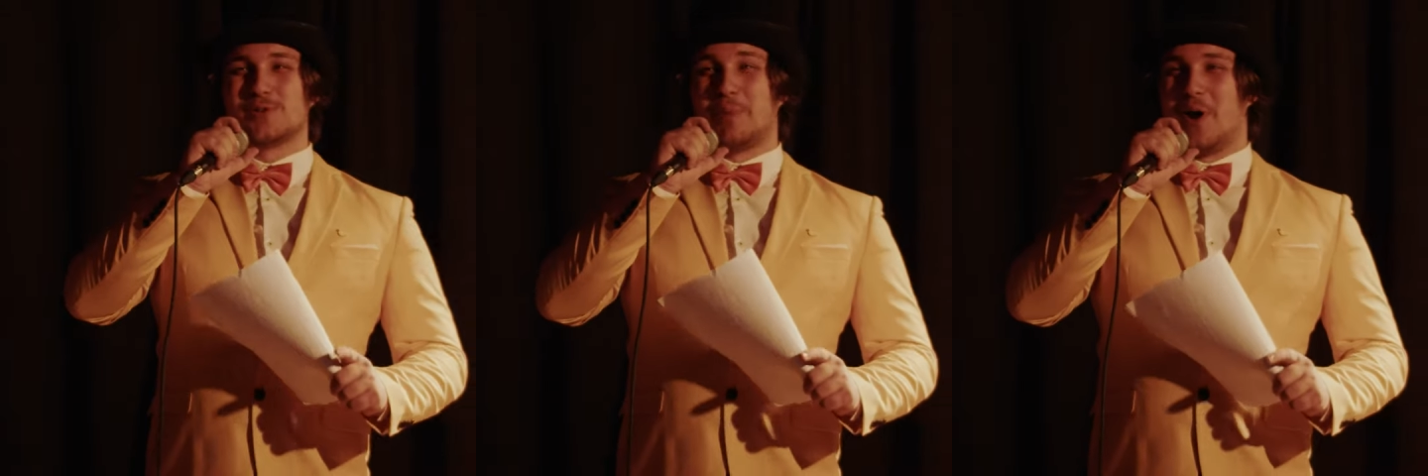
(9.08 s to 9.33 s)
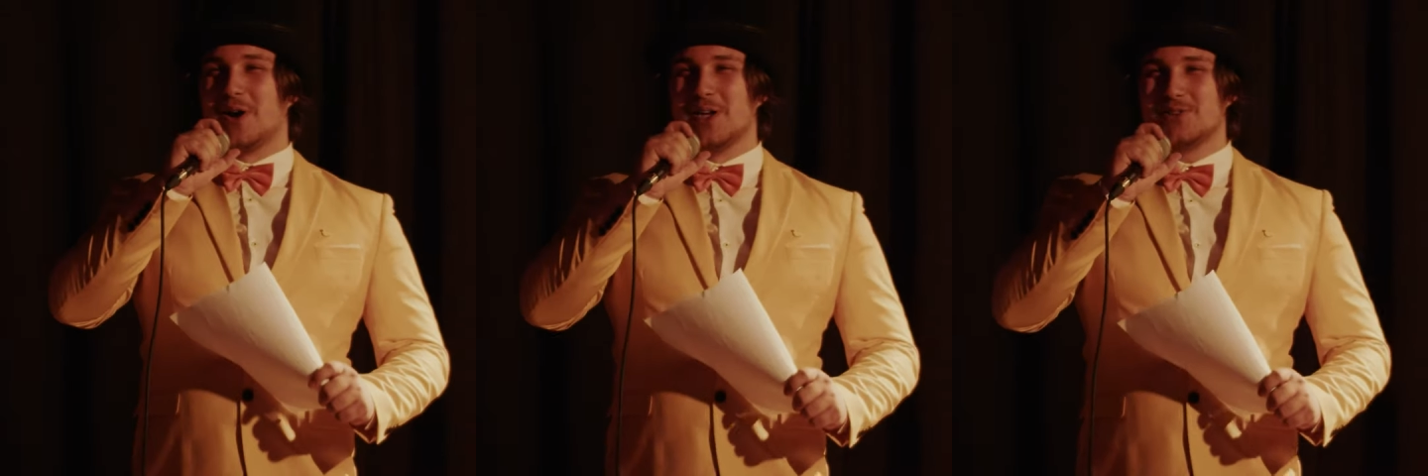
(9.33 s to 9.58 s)
Worst
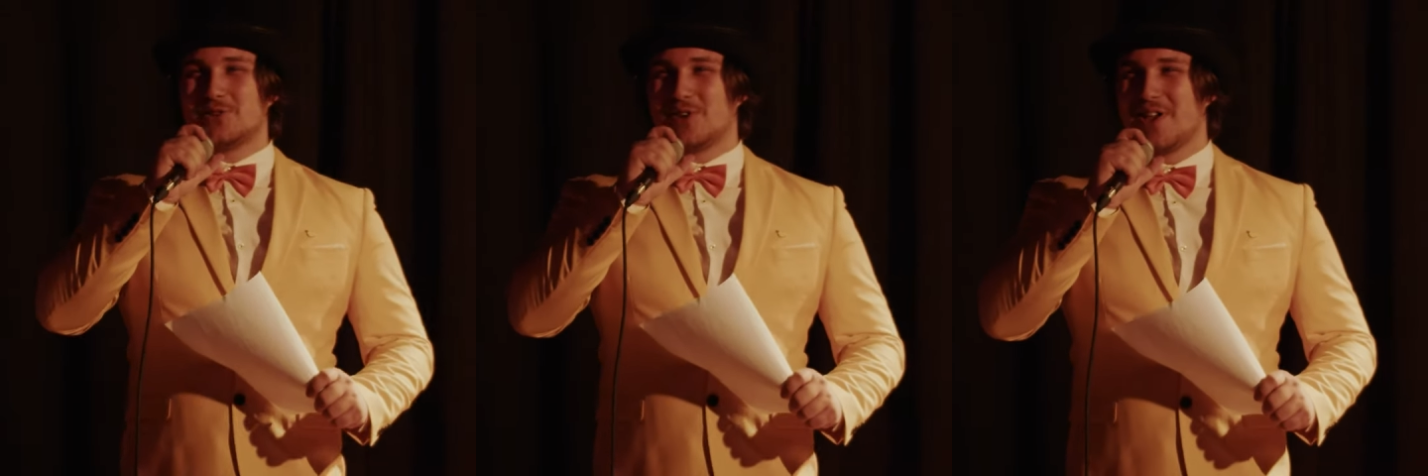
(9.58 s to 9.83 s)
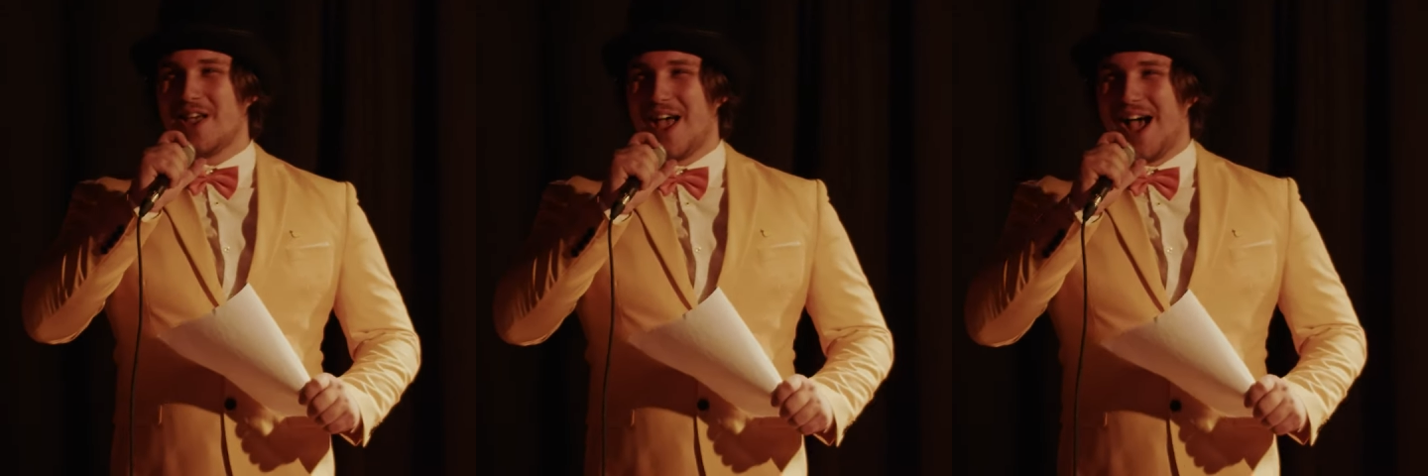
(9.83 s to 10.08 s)
part
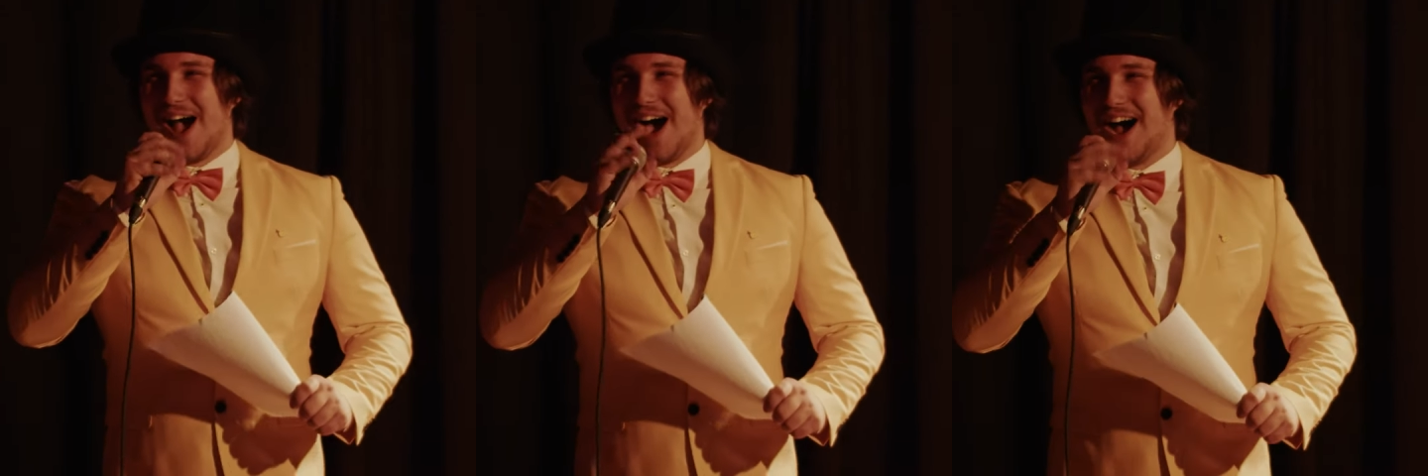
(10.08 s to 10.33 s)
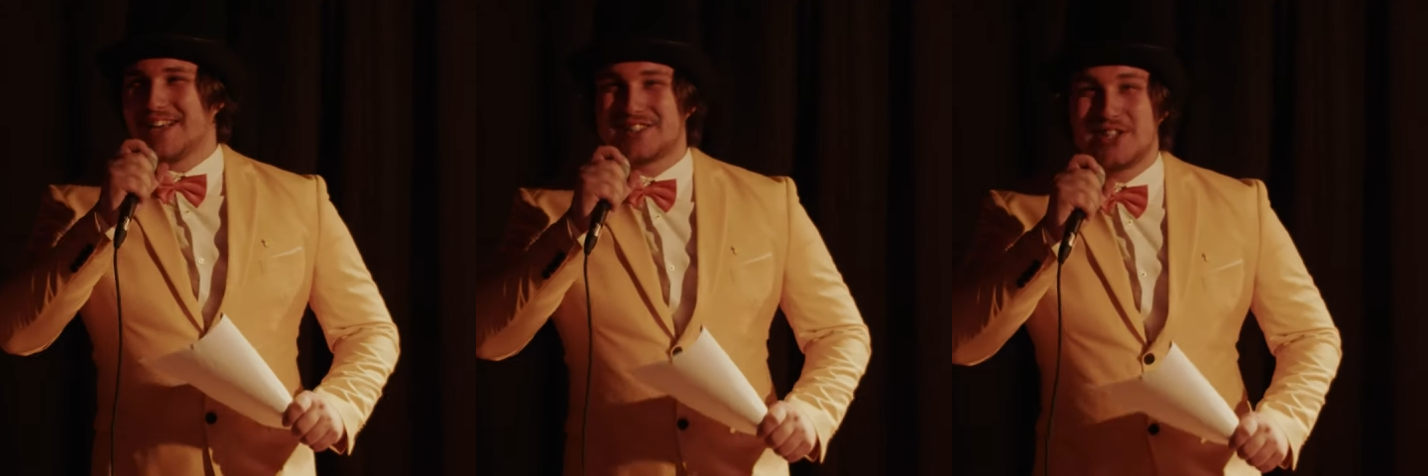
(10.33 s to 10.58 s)
is,
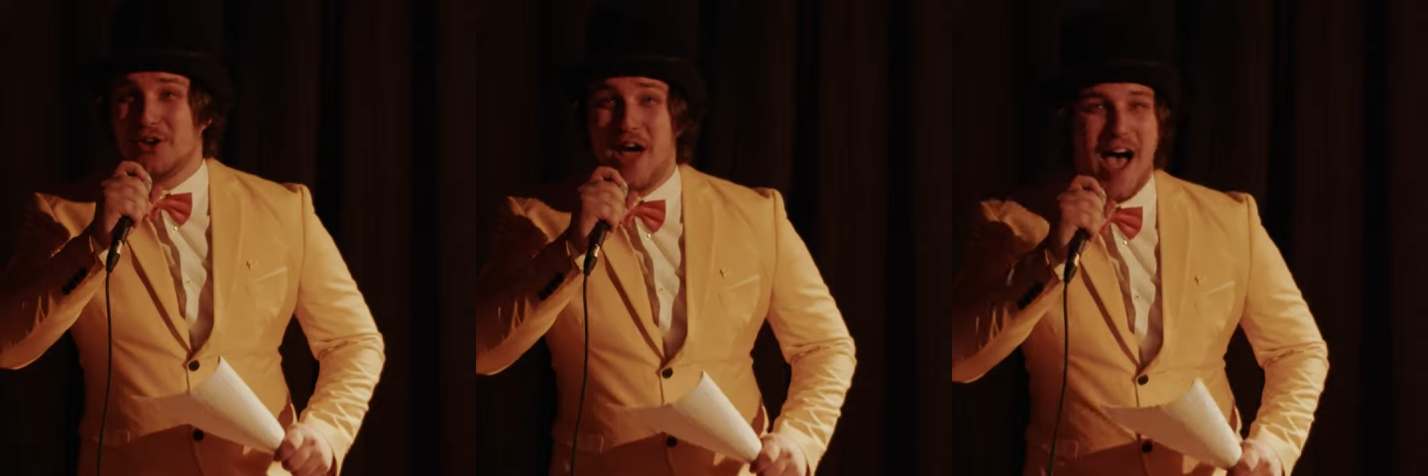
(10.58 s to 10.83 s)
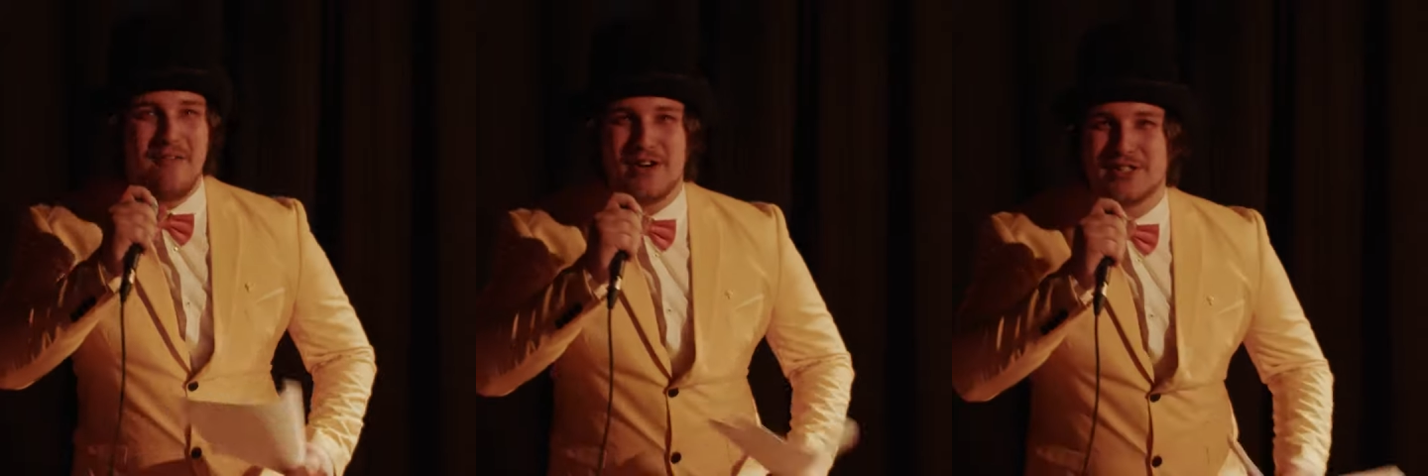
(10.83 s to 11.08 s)
I still
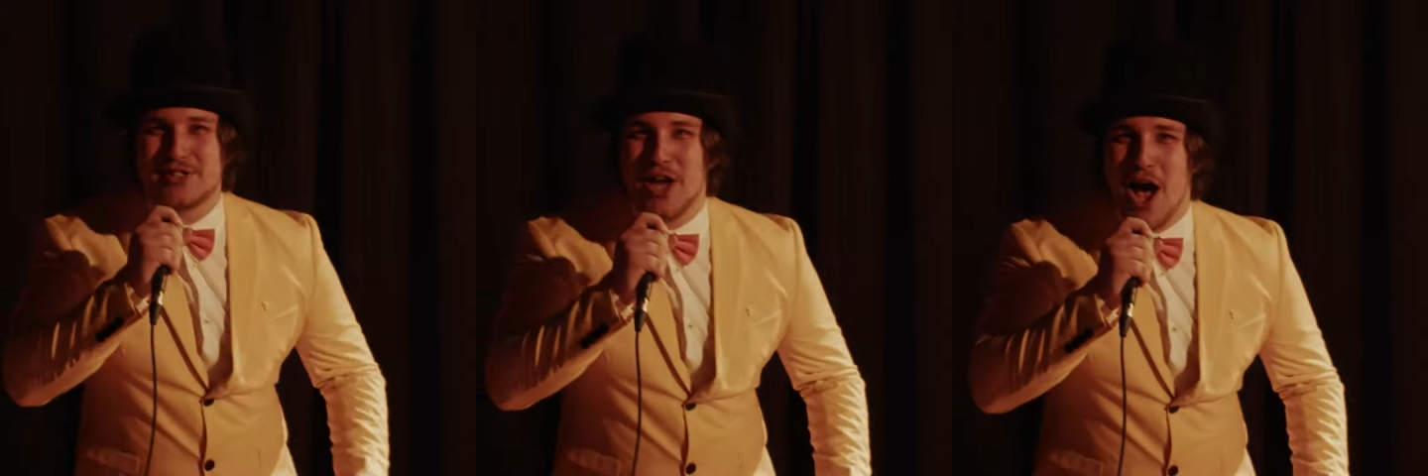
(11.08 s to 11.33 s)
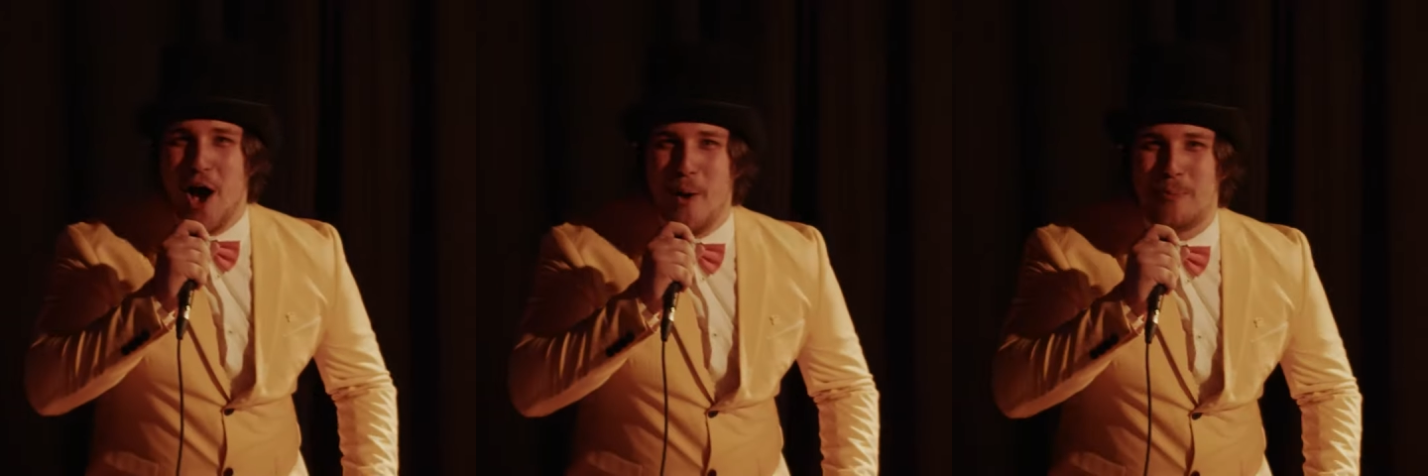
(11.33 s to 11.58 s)

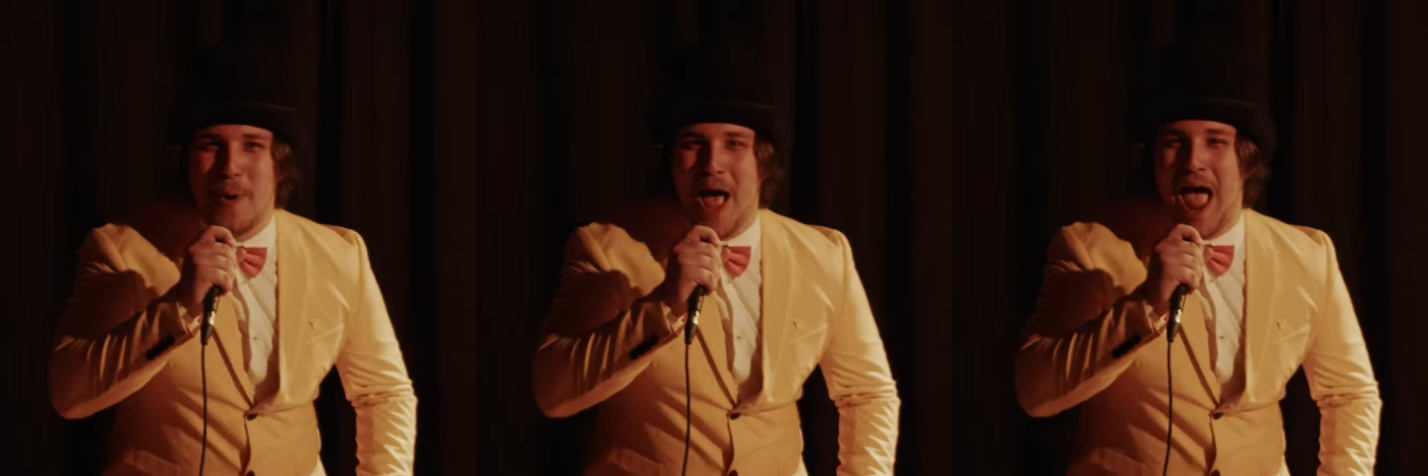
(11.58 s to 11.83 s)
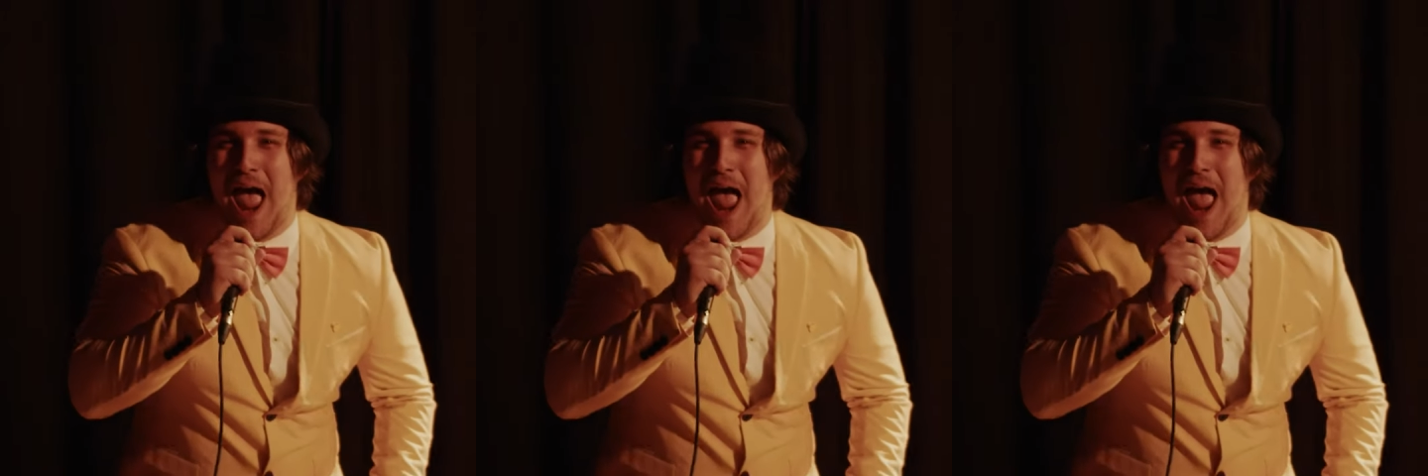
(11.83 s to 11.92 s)
don't have any soap!